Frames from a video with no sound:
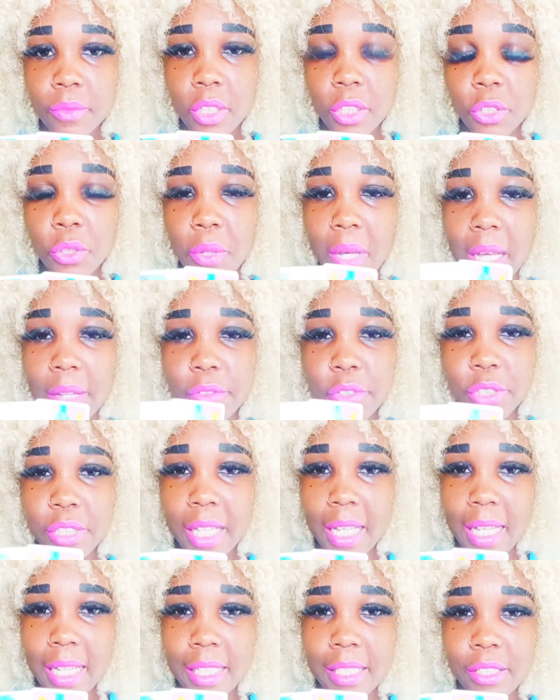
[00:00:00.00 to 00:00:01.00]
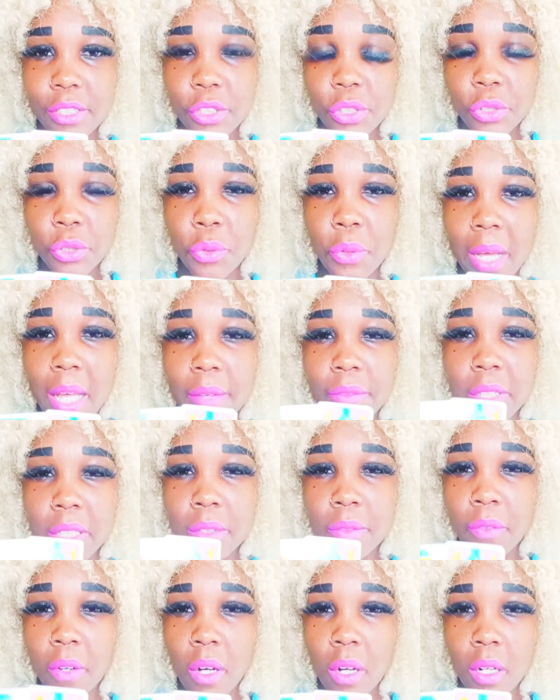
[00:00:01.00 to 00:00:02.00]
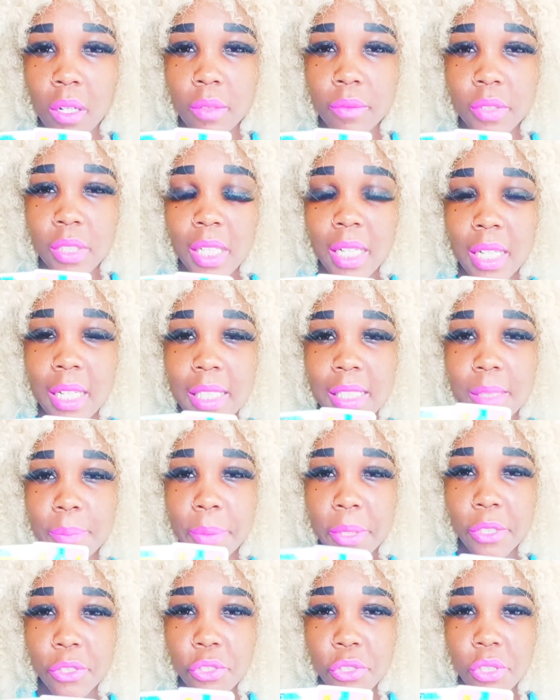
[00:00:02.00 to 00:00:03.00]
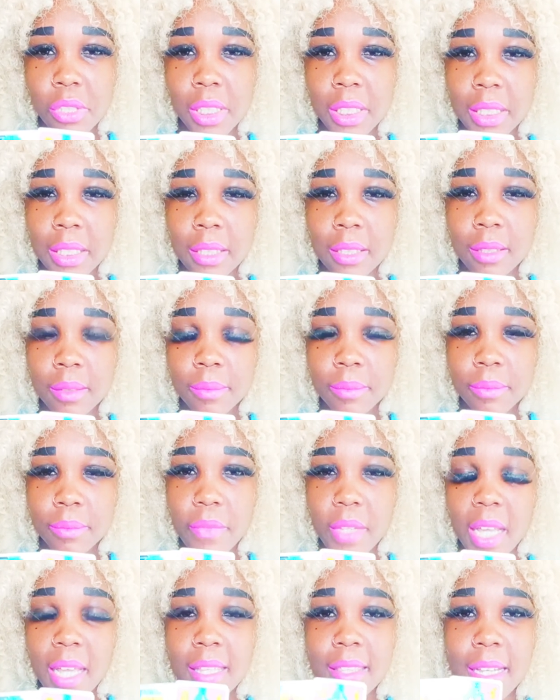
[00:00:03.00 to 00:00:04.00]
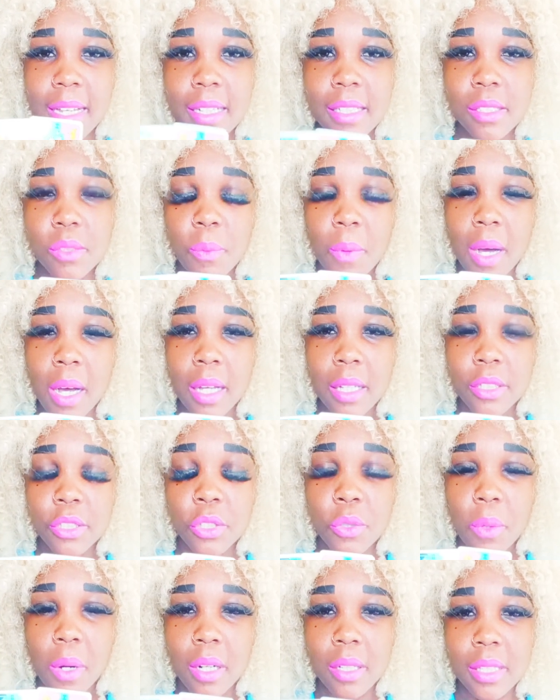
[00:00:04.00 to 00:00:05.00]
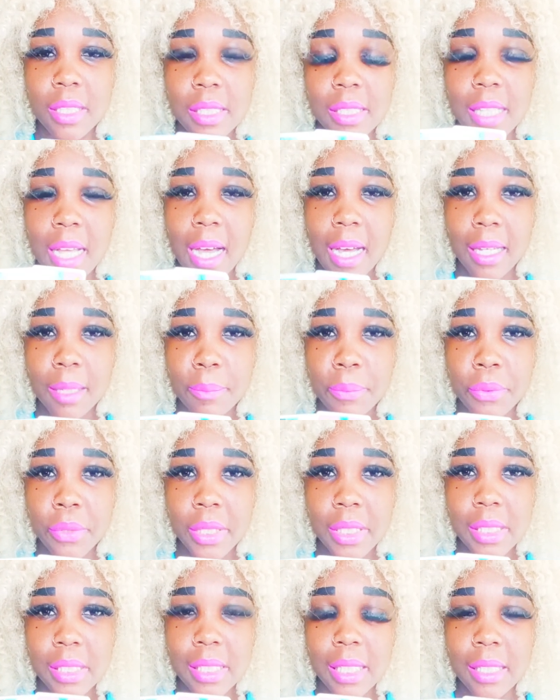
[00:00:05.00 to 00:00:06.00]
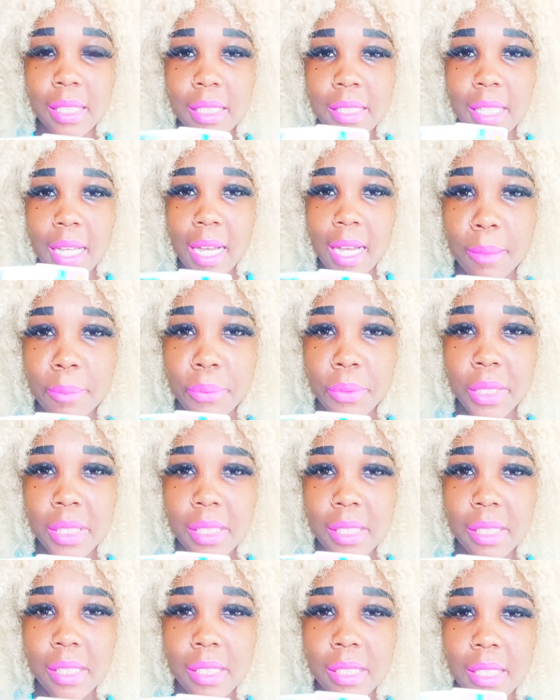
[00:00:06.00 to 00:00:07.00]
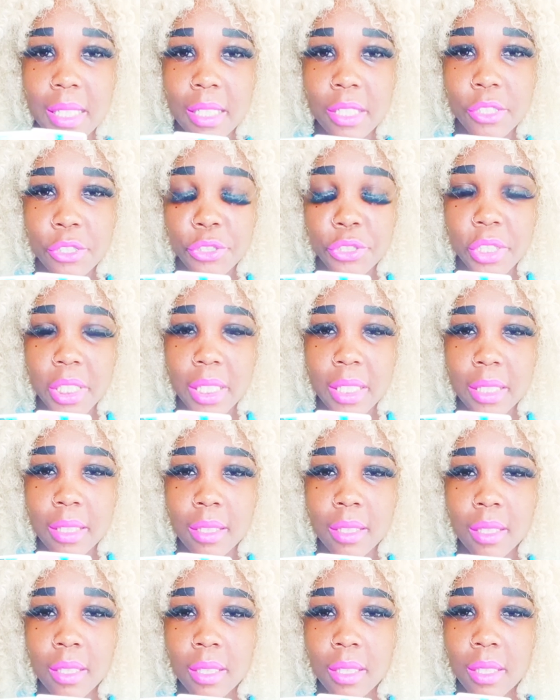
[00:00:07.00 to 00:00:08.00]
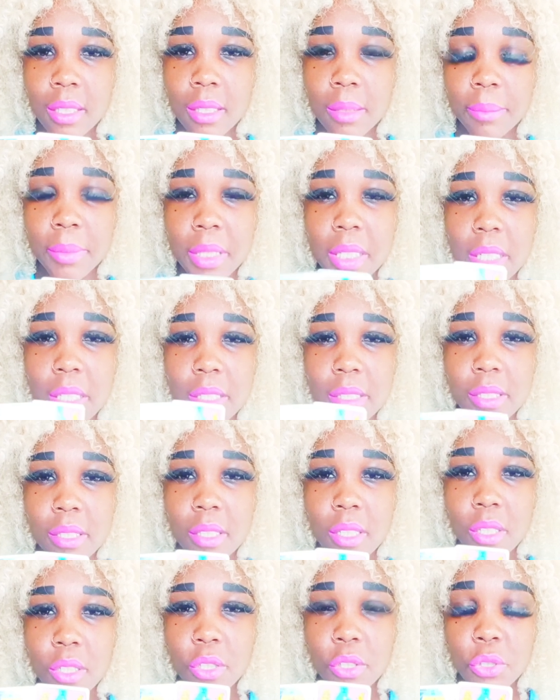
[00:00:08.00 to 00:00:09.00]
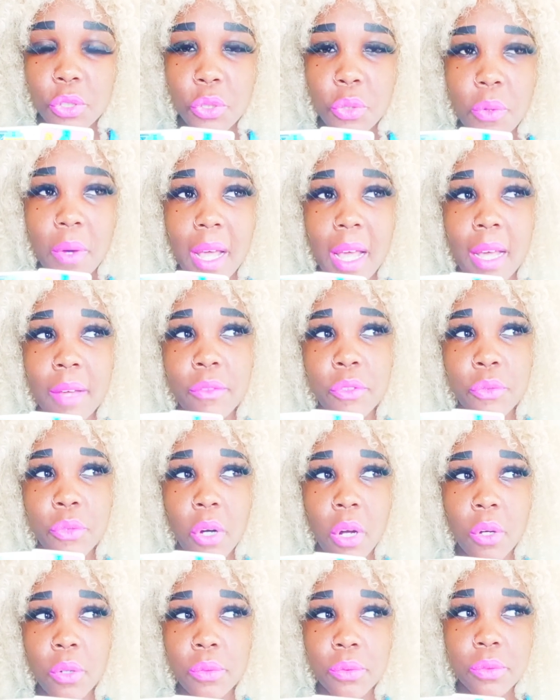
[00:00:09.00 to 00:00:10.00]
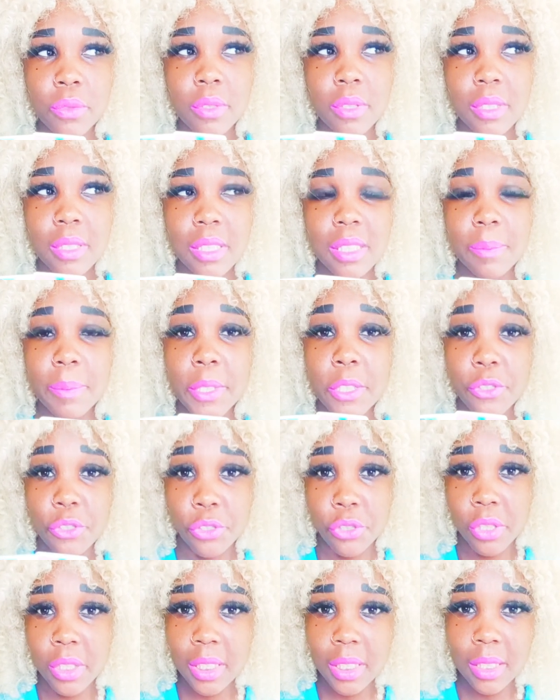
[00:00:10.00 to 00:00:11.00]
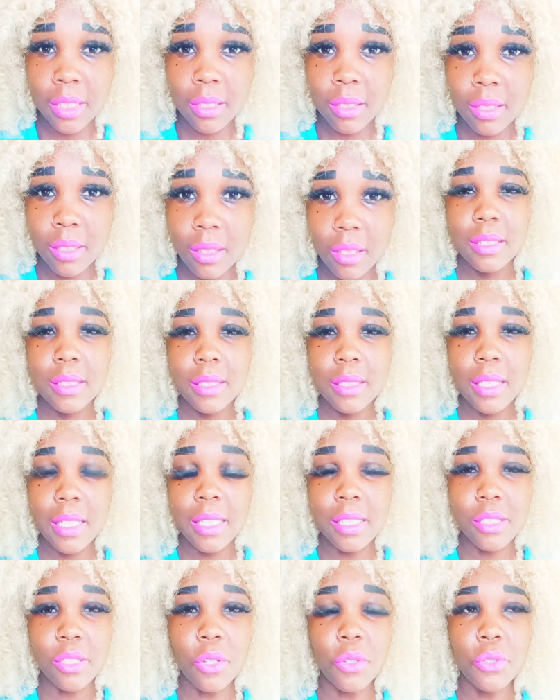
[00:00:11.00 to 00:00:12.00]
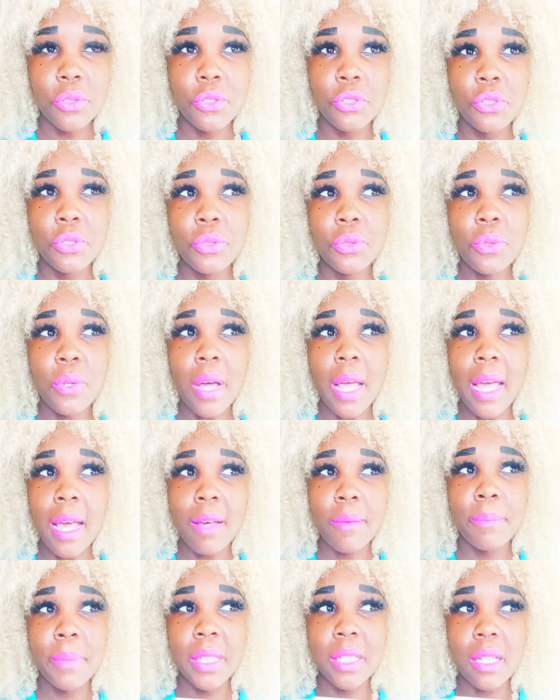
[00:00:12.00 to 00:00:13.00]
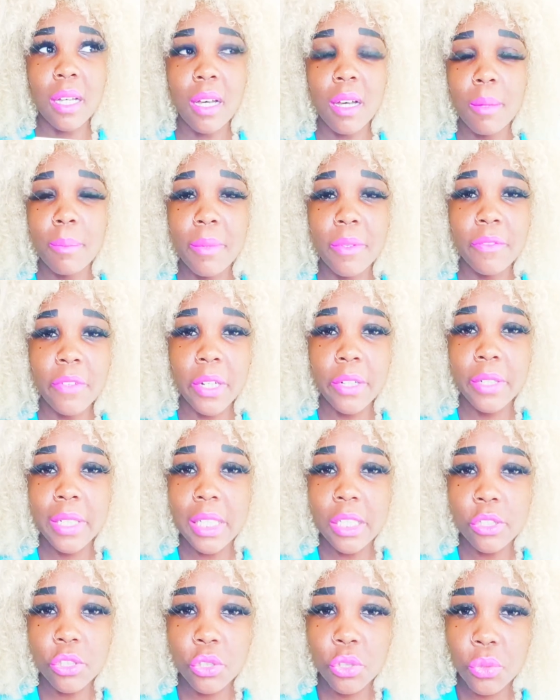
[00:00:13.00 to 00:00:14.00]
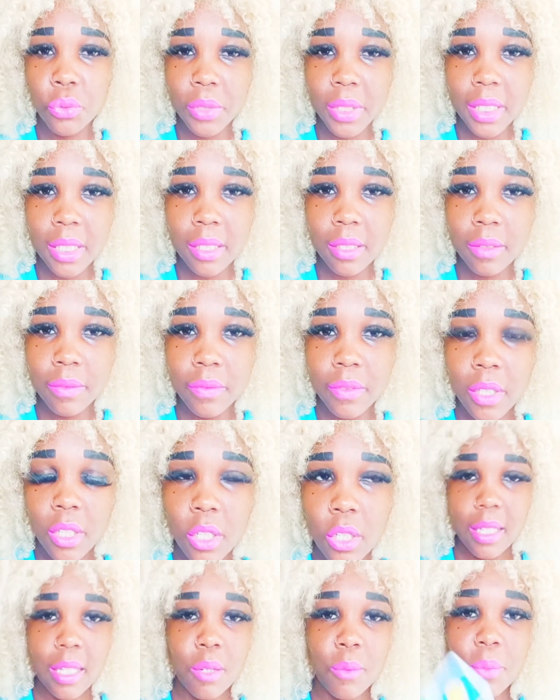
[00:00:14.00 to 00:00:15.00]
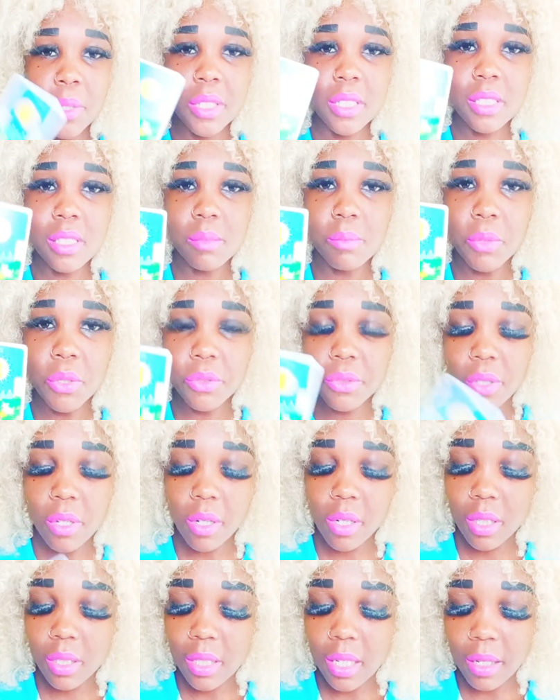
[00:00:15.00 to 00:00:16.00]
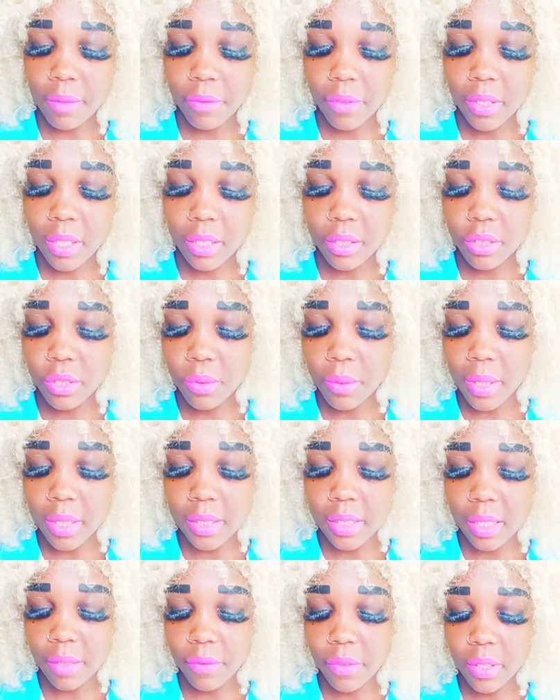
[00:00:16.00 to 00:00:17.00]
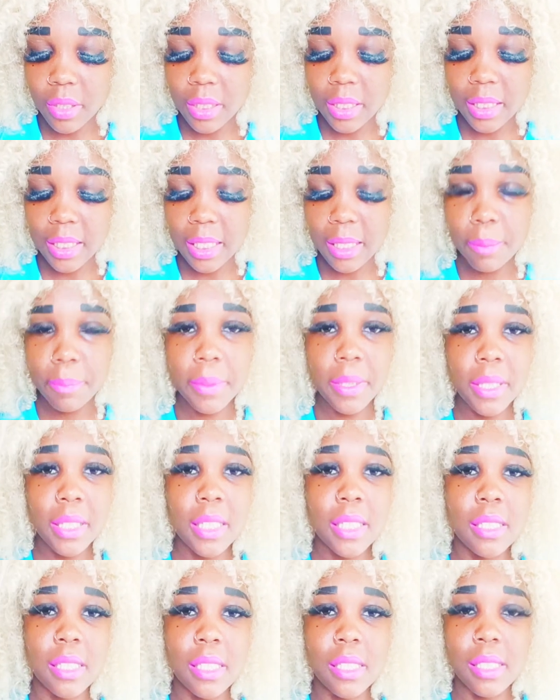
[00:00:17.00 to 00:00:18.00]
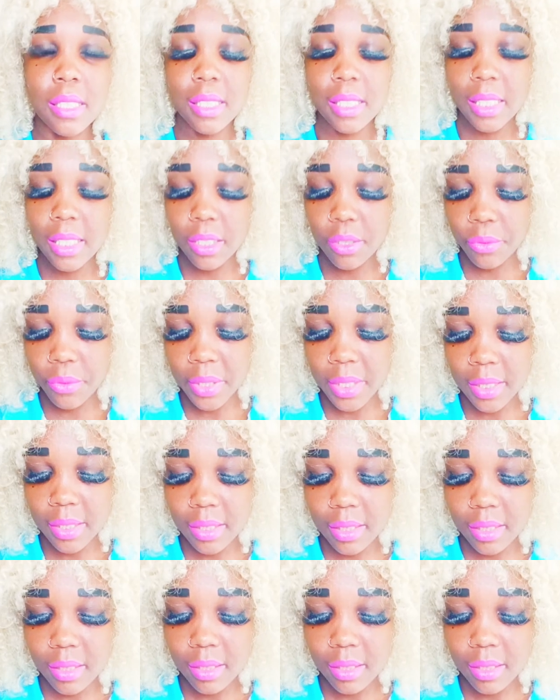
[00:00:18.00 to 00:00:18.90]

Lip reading: You have changed, you have evolved spiritually, and that is why you are this high priest and this priestess energy, because you have grown spiritually. And so you have become very intuitive. And with this moon card, I feel like you are definitely keeping this a secret.